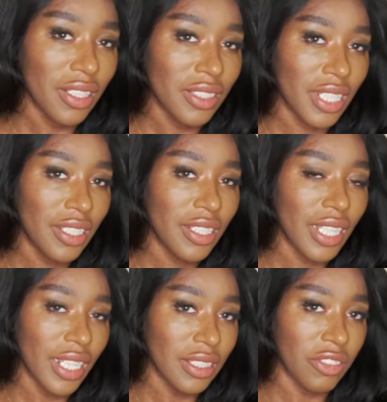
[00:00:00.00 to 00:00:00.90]
Take the
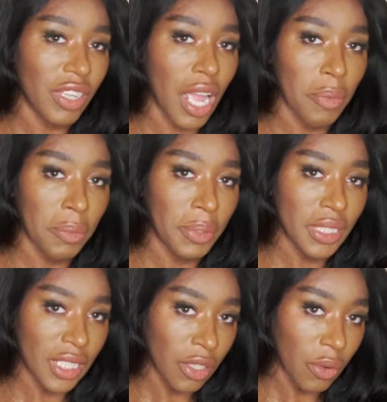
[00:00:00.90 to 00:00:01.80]
case of Gabby
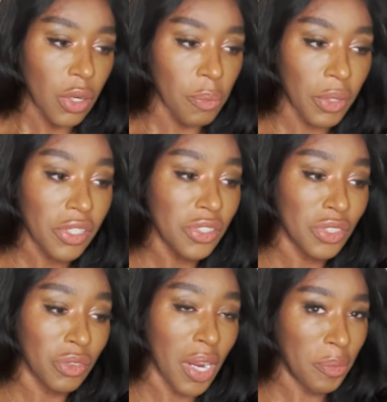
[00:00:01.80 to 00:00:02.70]
Petito. Her mother
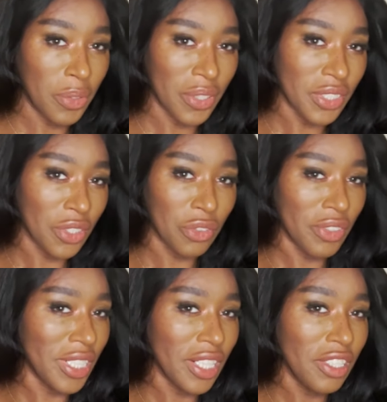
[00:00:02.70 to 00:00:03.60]
described her as a
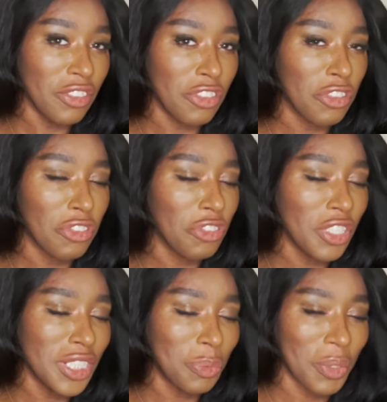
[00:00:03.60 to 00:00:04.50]
creative,
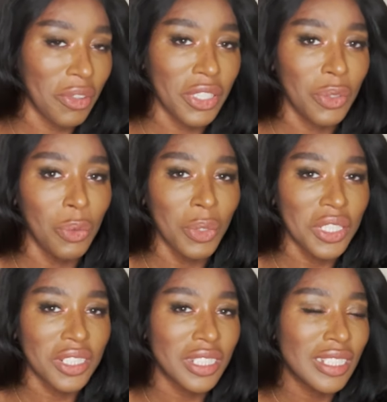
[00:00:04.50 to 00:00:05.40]
free spirit who
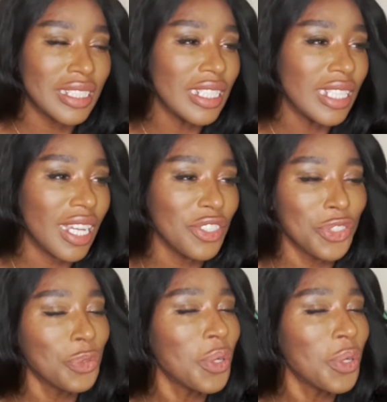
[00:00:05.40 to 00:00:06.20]
wanted to see and do